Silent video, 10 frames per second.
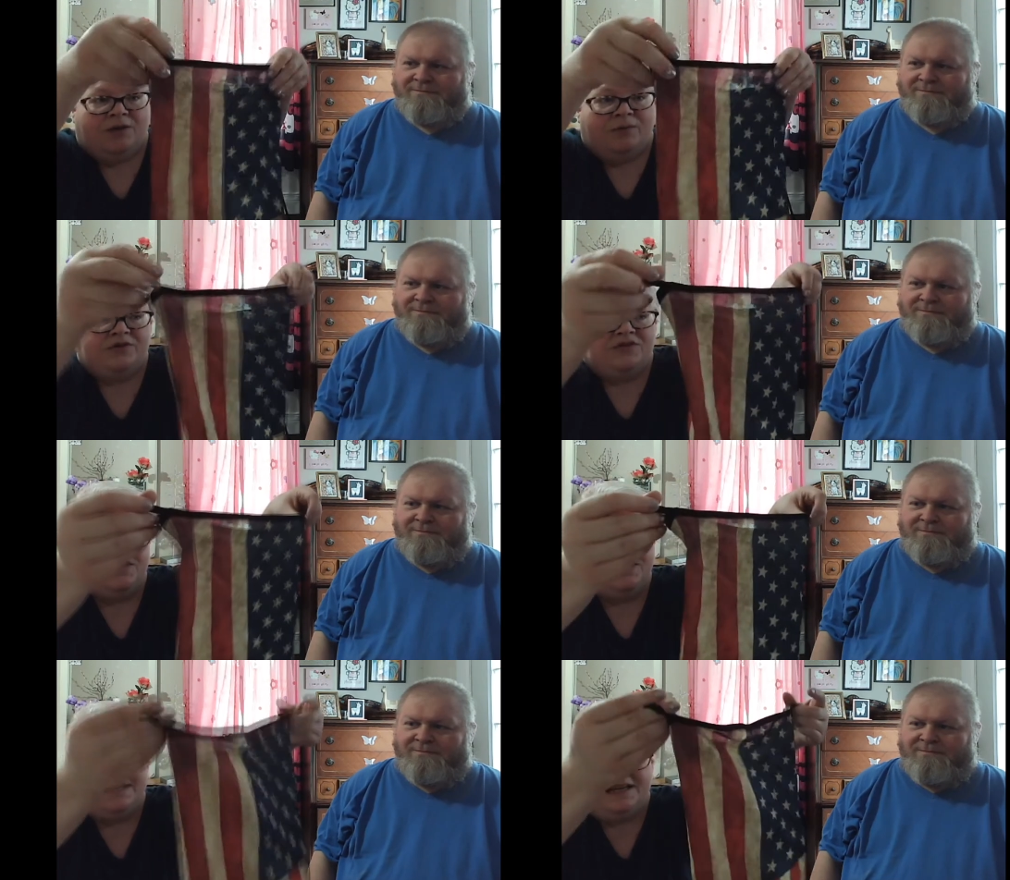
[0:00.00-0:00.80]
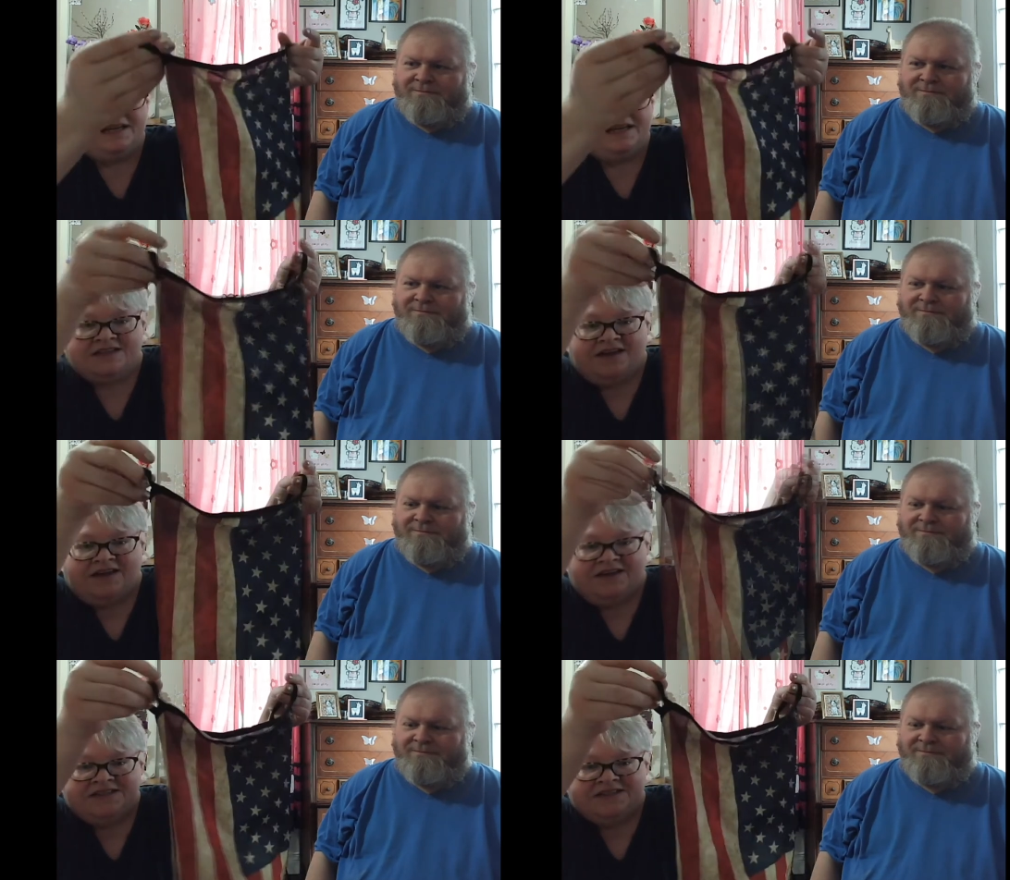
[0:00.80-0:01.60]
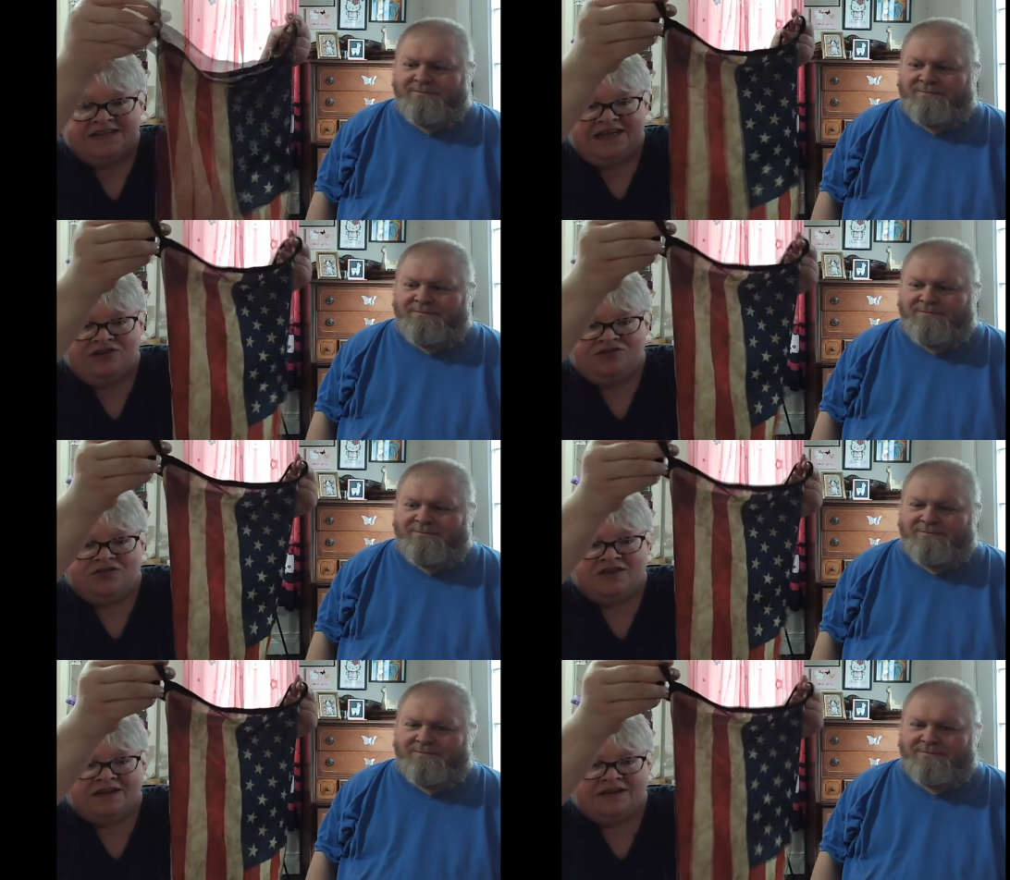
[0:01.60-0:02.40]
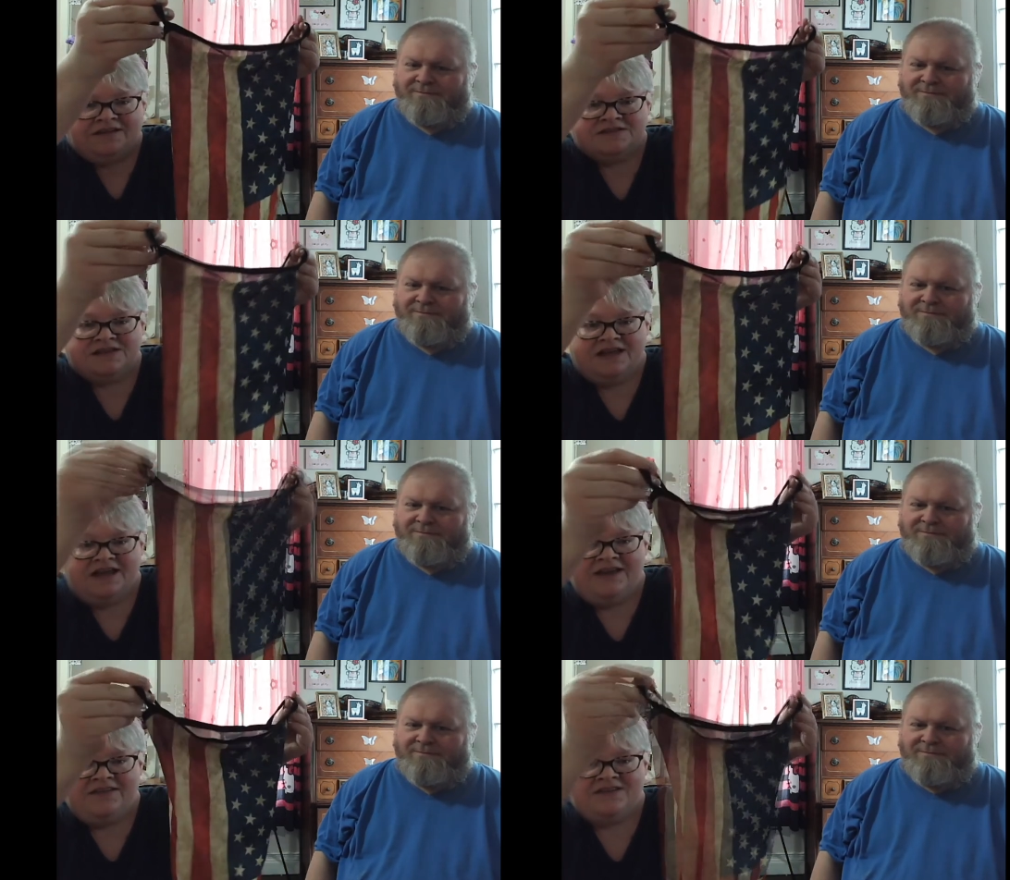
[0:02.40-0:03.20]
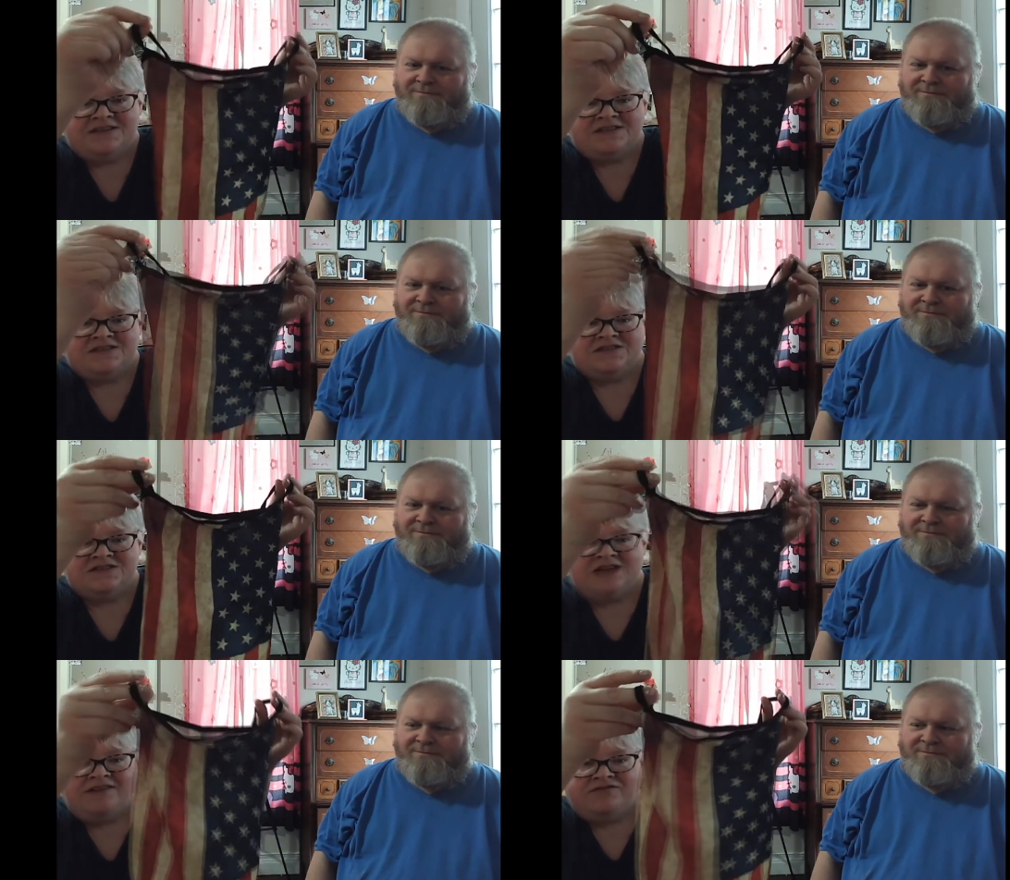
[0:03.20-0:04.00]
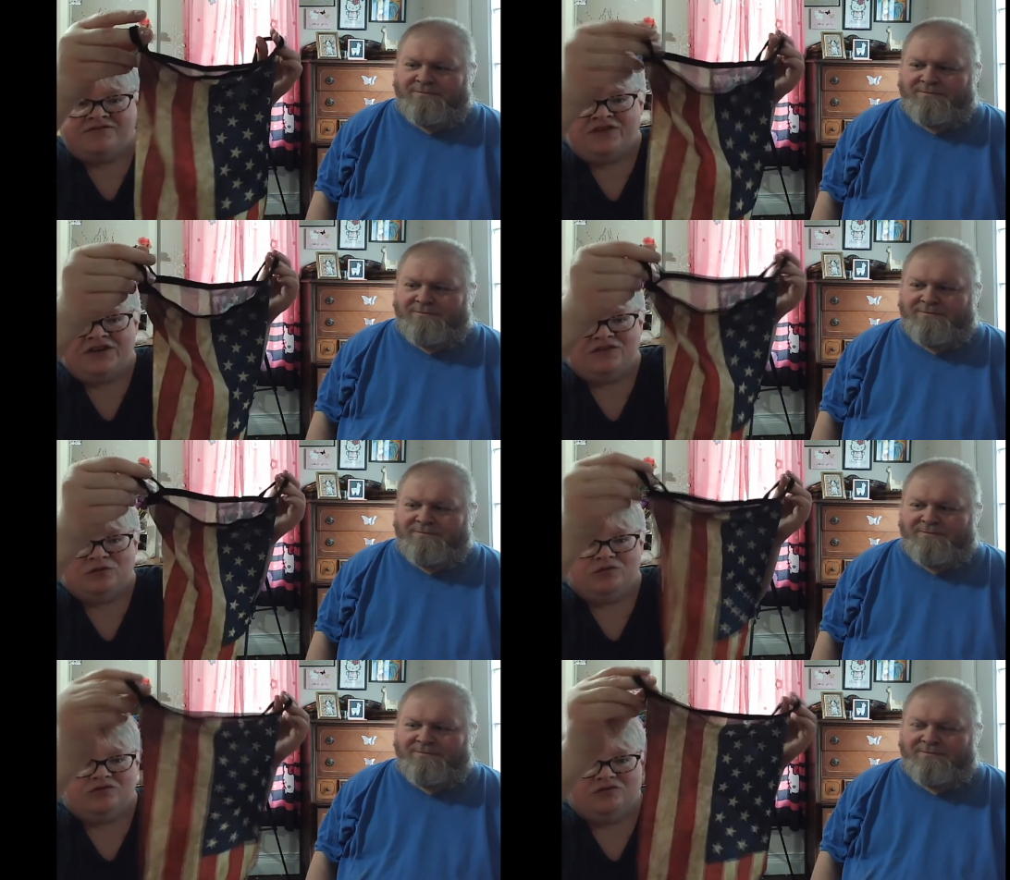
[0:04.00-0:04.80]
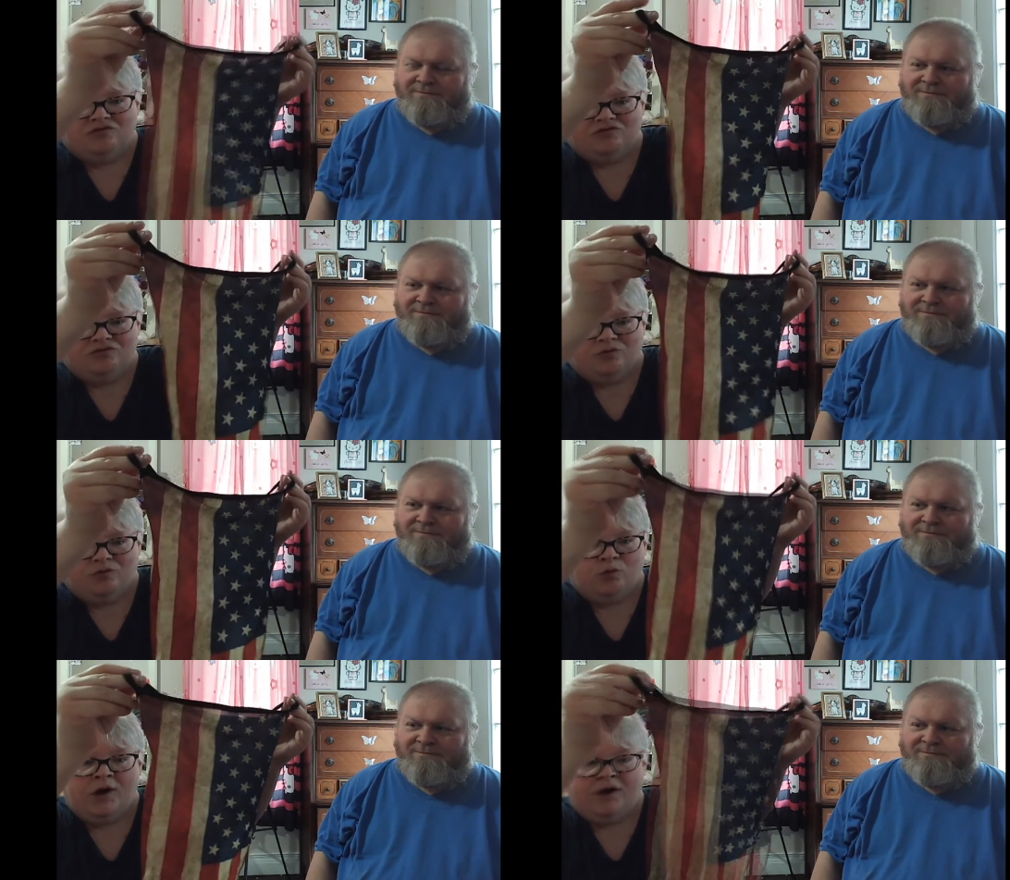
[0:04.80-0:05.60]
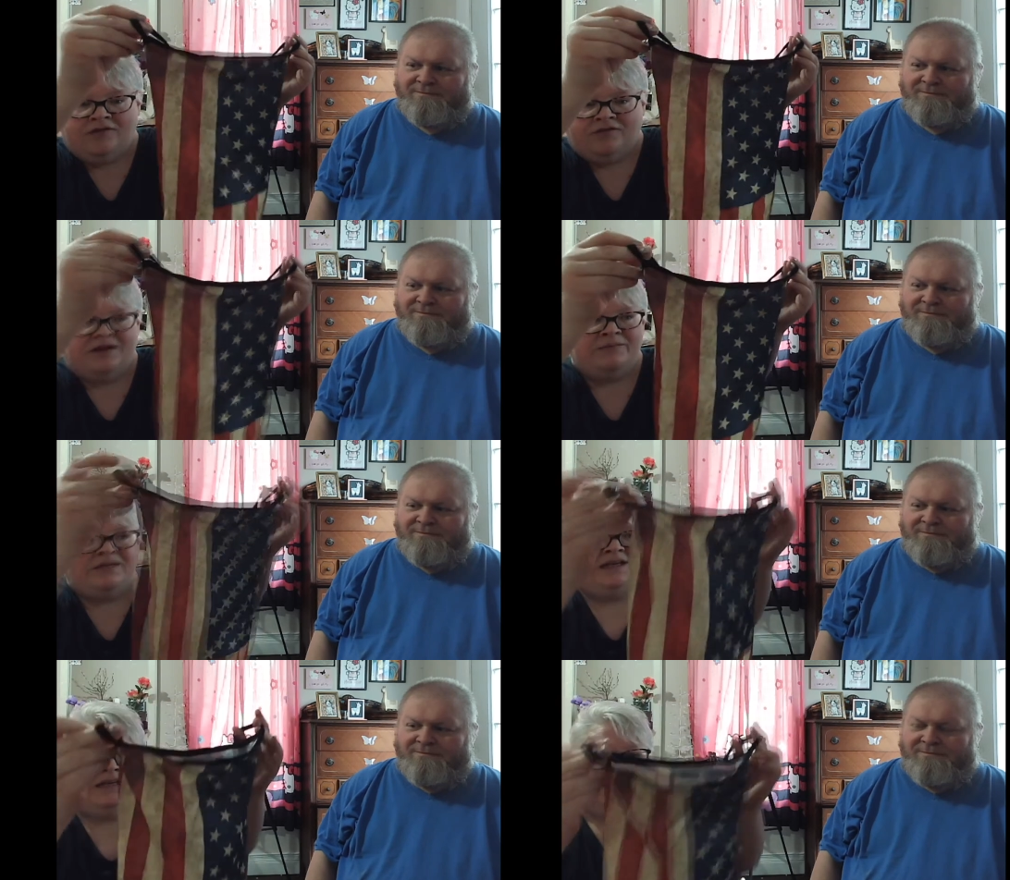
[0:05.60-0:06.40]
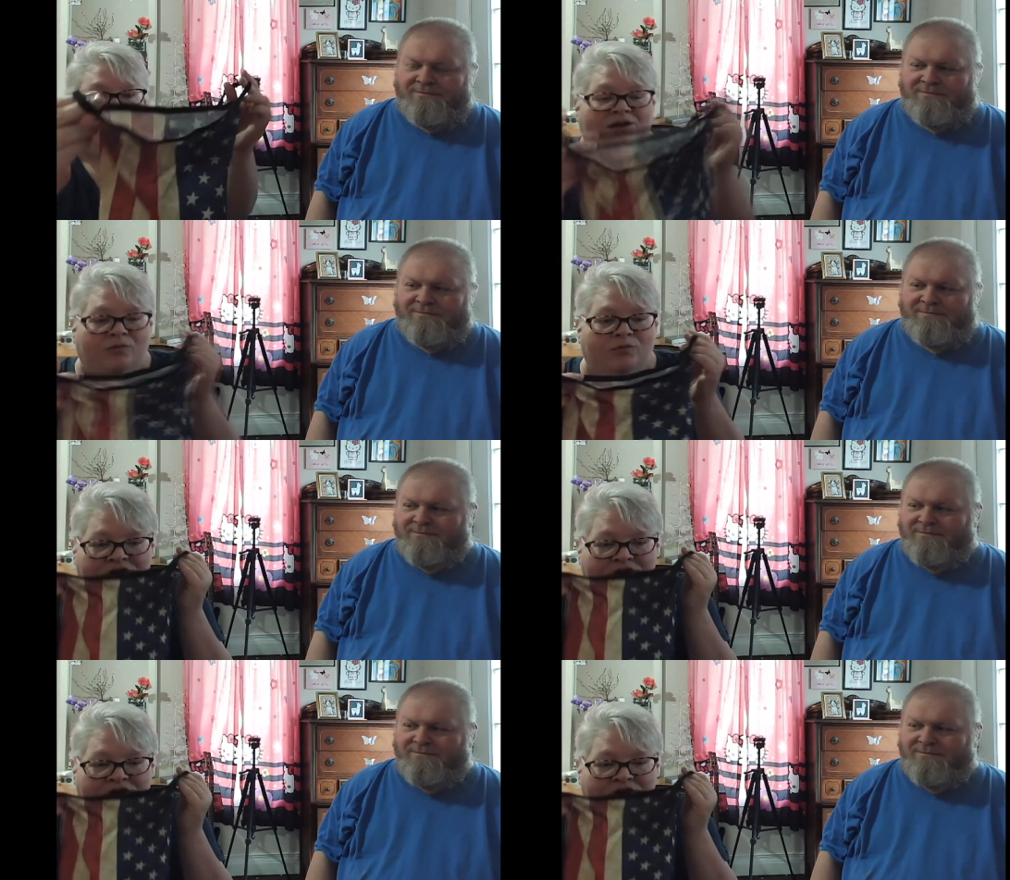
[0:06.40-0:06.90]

Speaker 1: But then it's got these ear things. And this does not fit well. I mean, when